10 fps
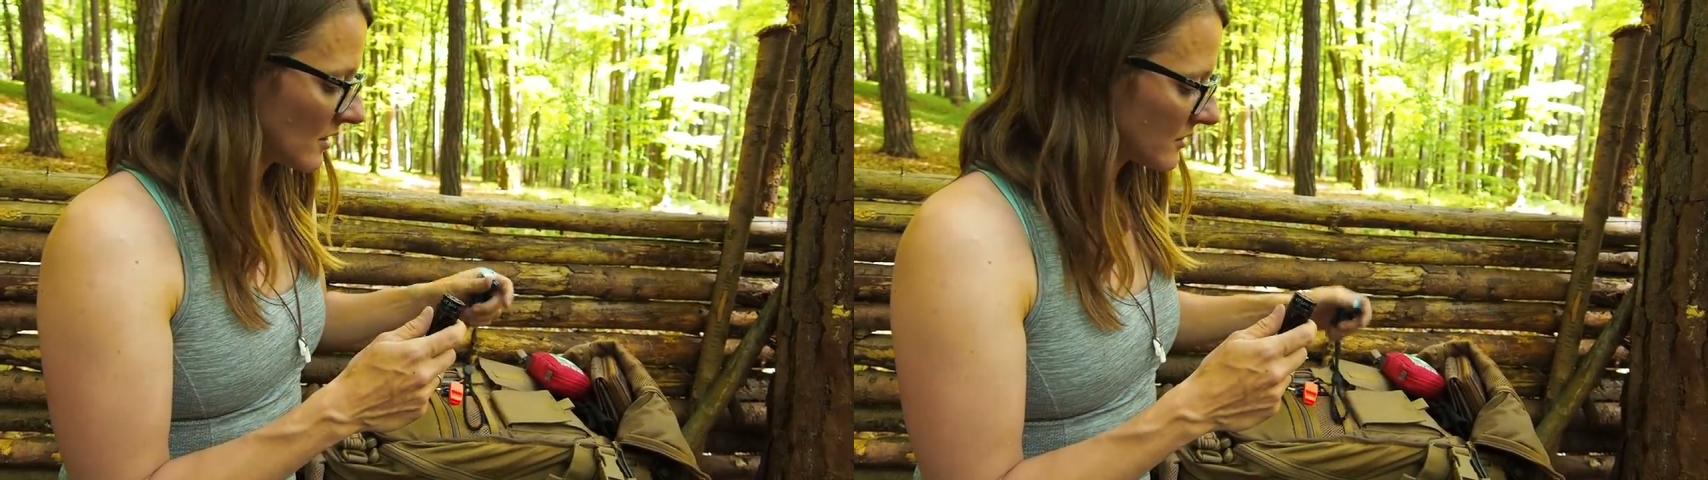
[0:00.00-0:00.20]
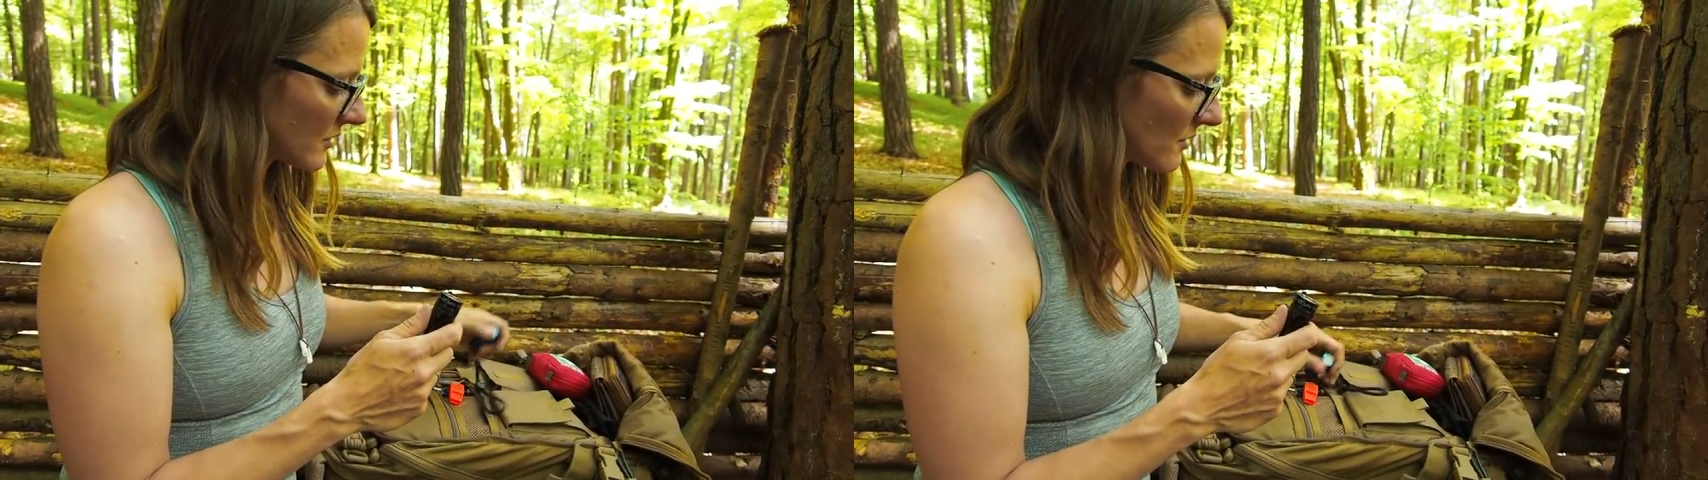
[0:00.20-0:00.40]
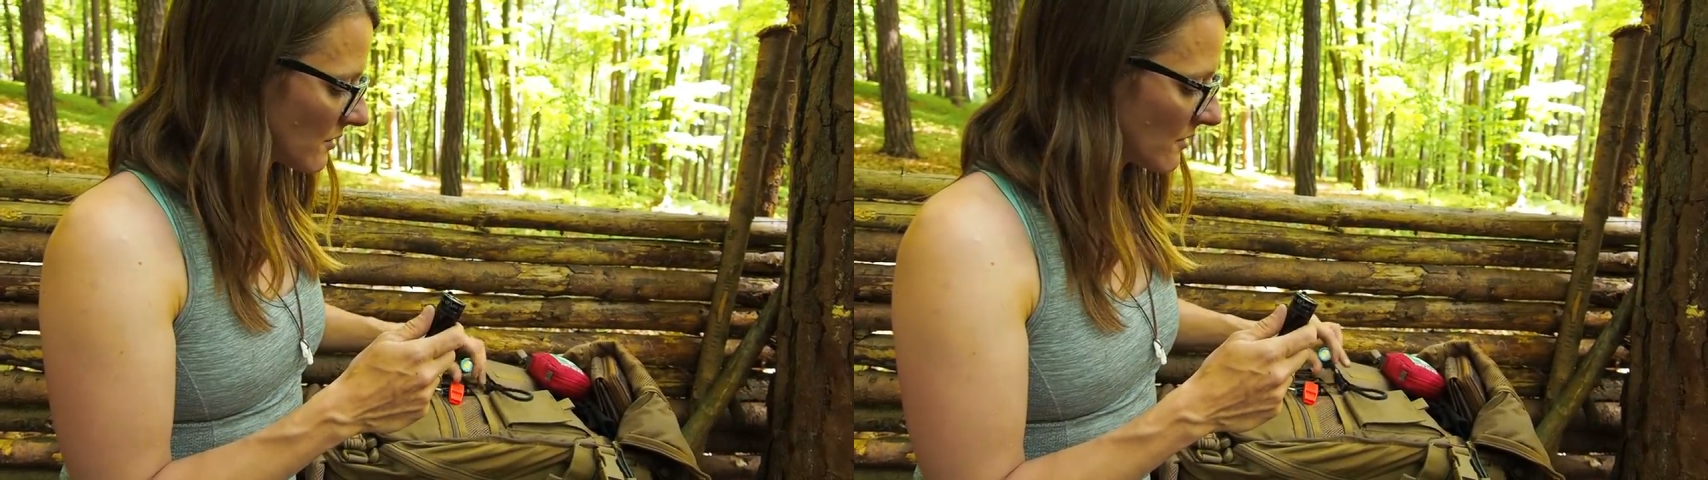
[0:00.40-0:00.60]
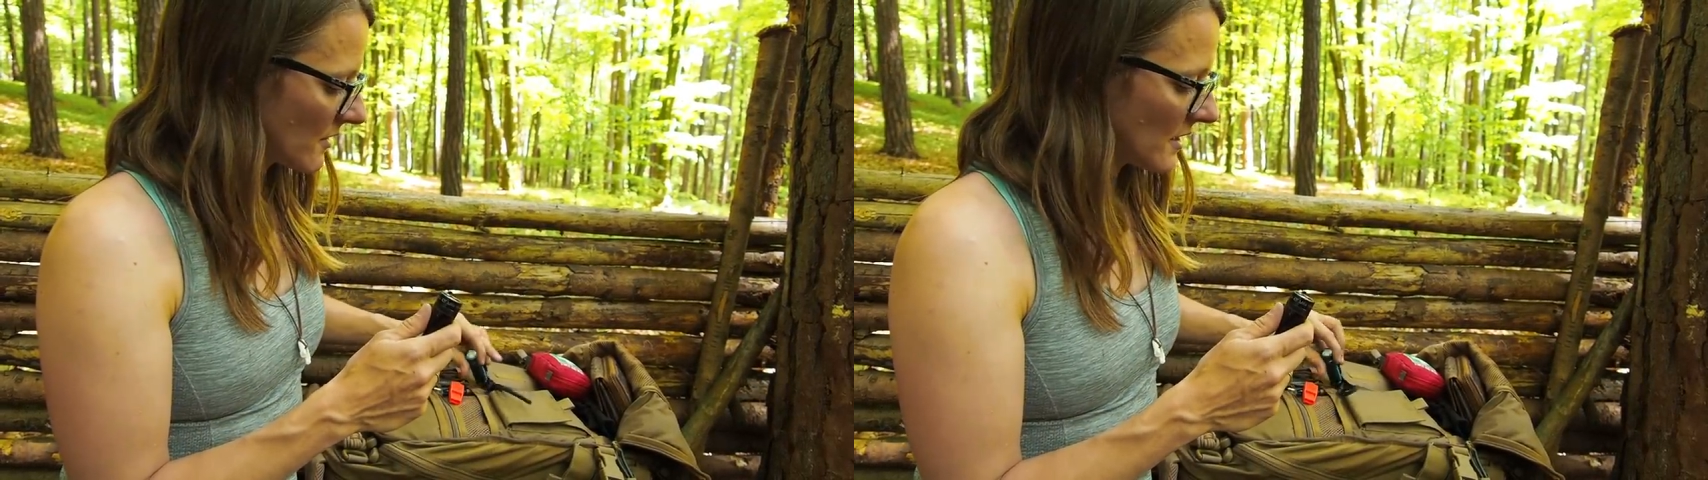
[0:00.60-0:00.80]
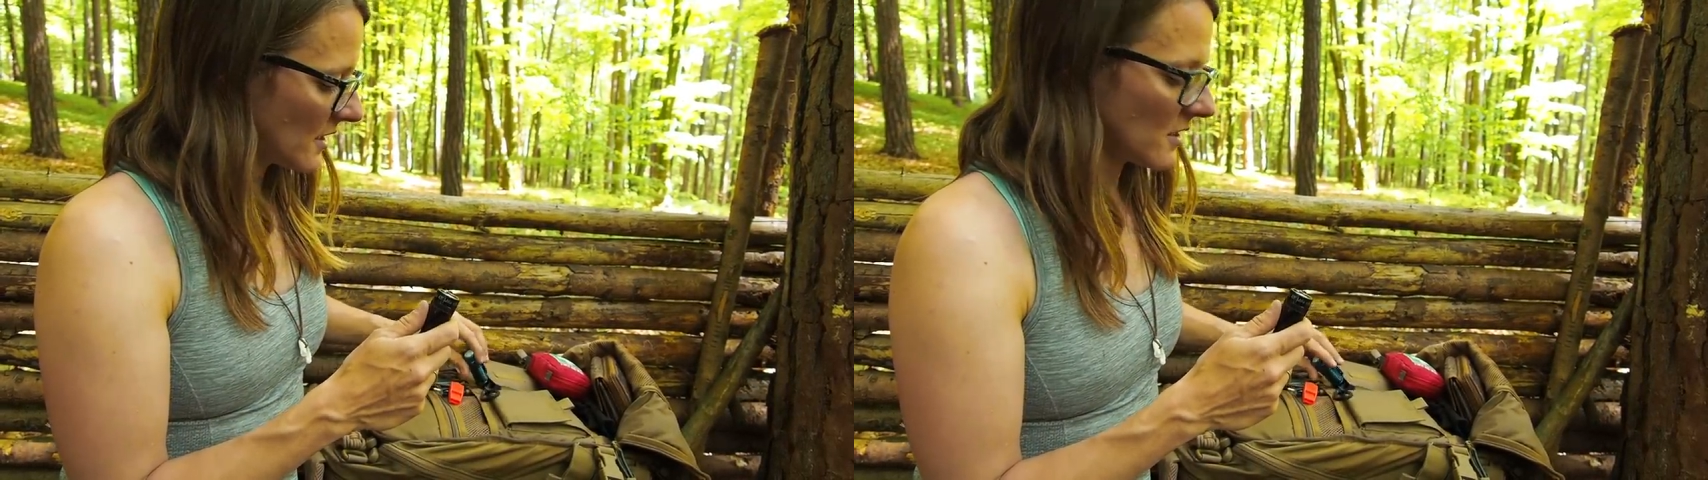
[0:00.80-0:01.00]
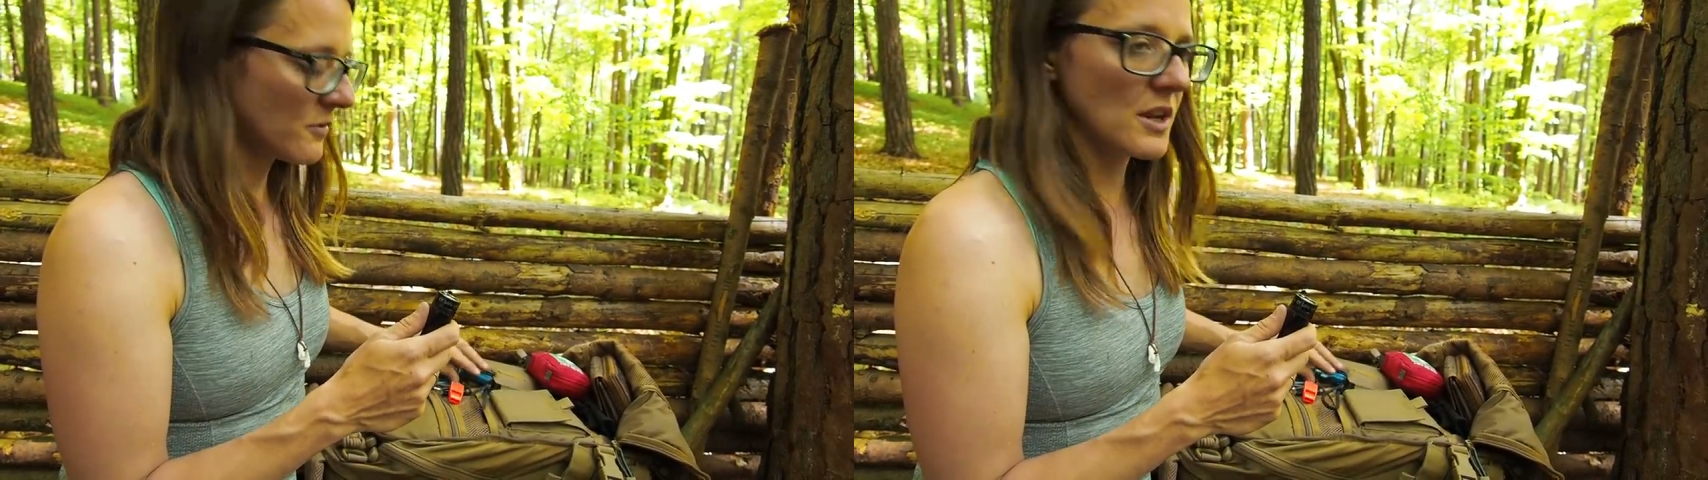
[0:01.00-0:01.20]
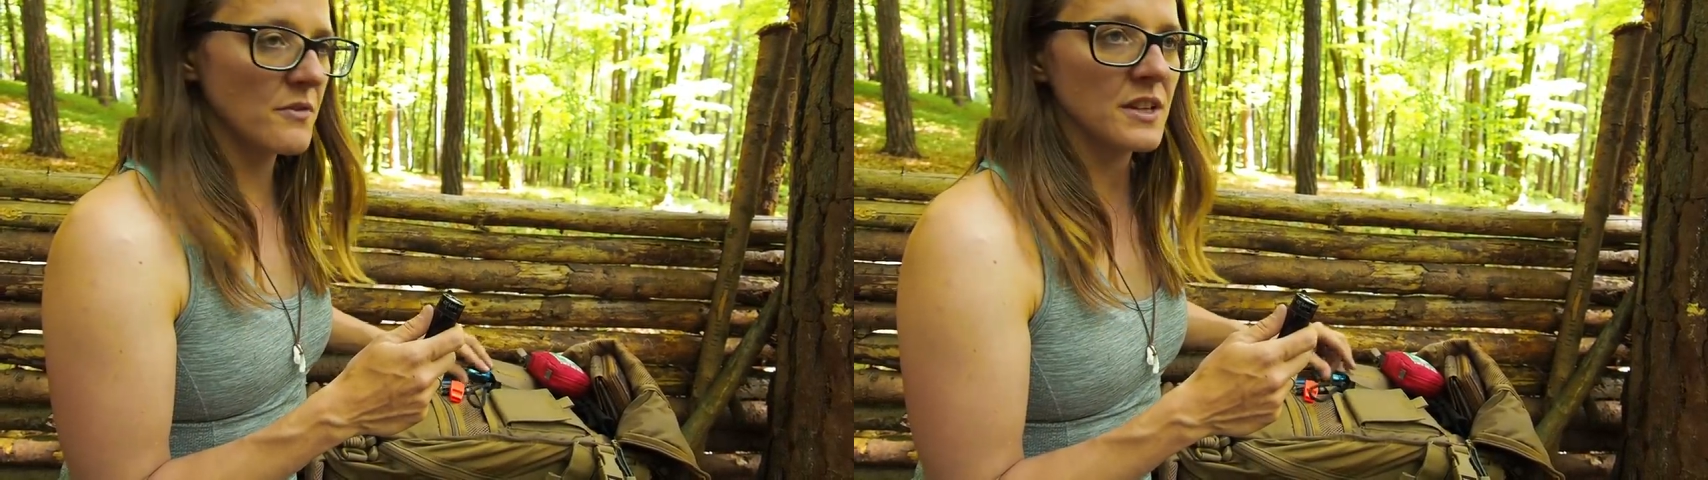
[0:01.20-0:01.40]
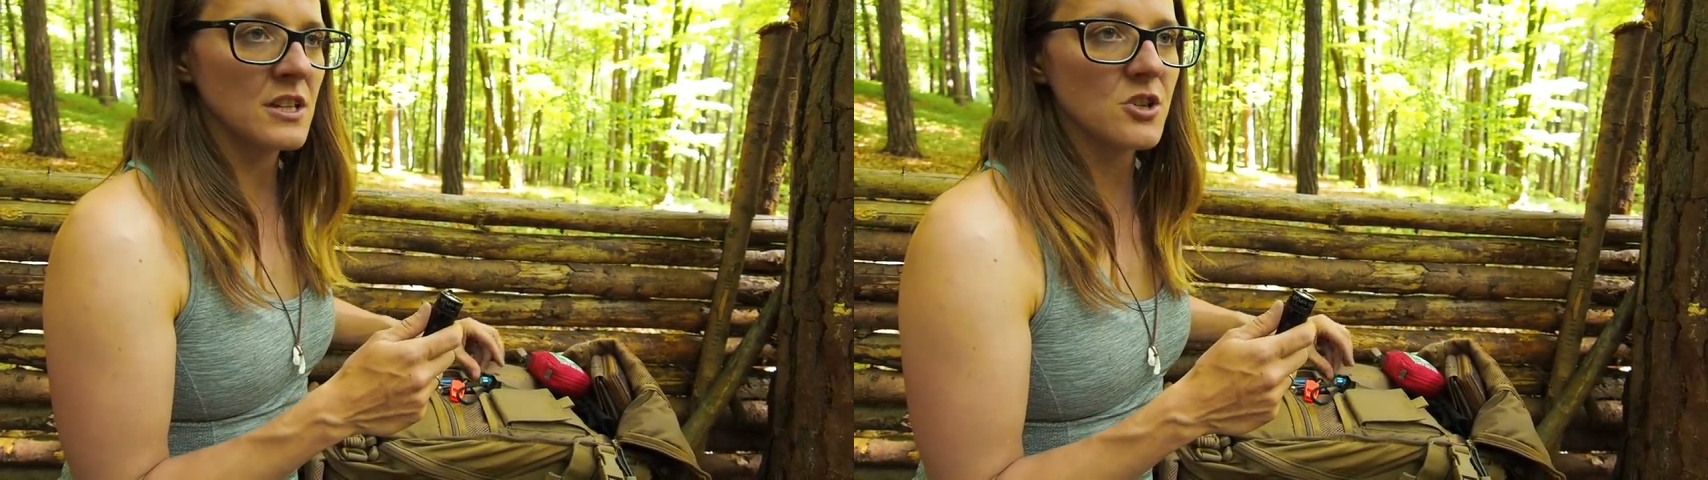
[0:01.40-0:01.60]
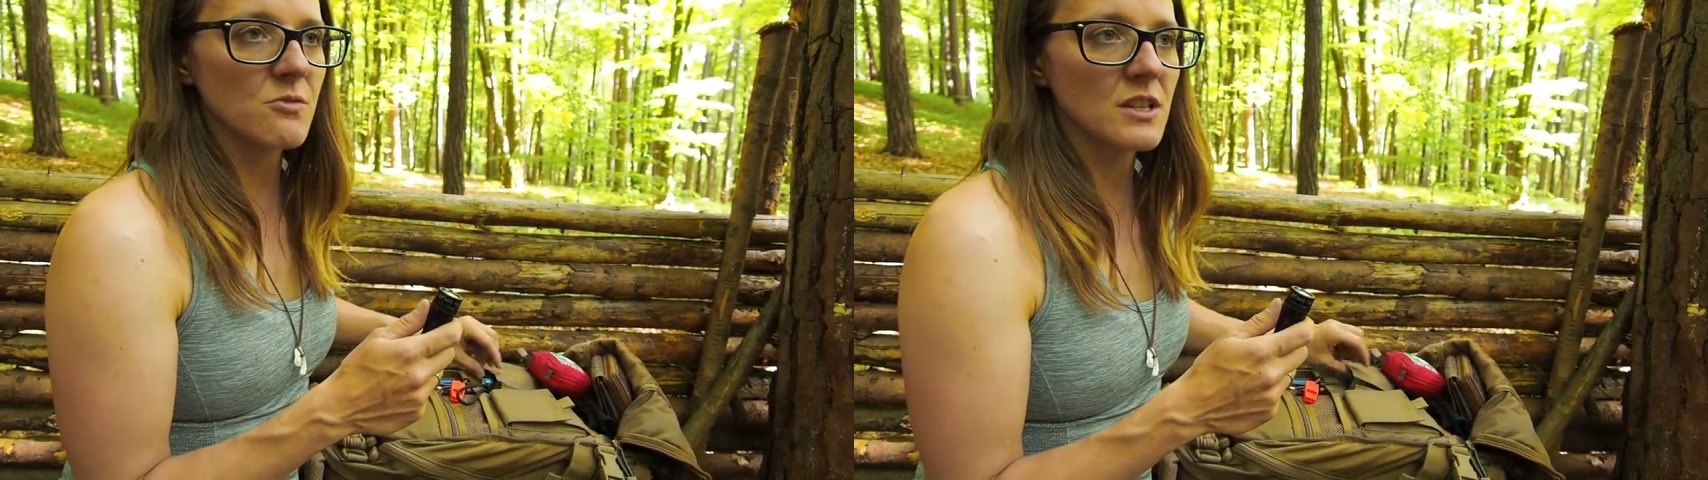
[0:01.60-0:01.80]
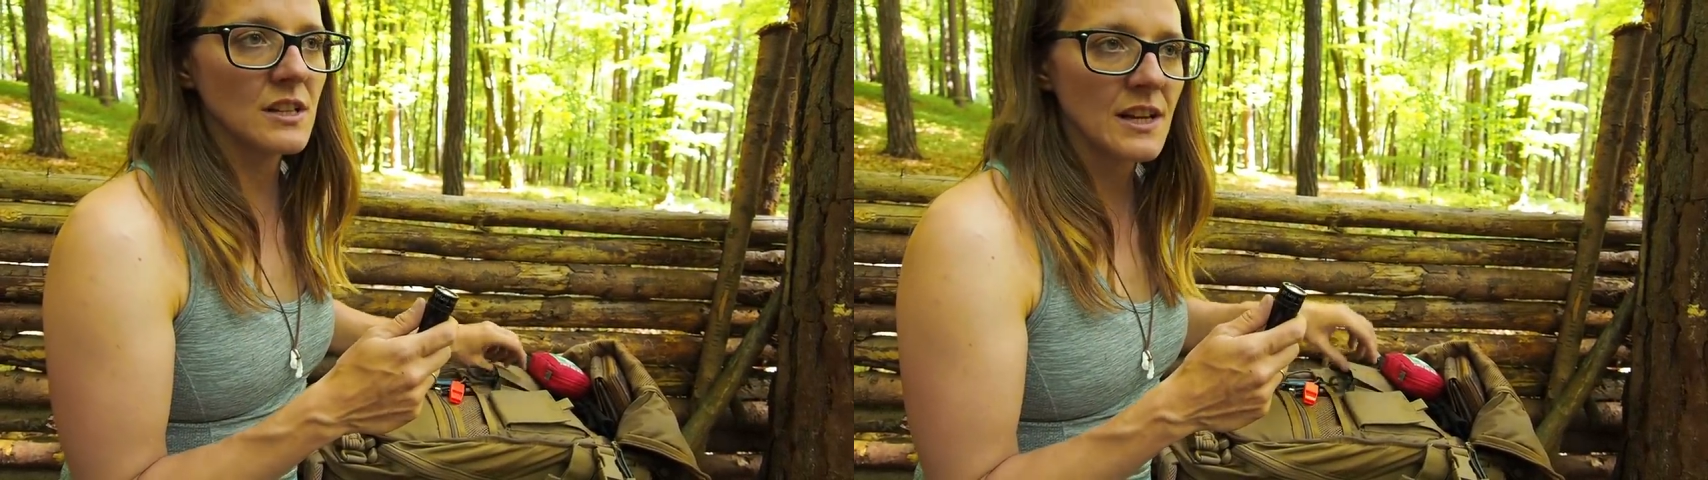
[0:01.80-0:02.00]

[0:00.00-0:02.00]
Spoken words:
So if you have an injury,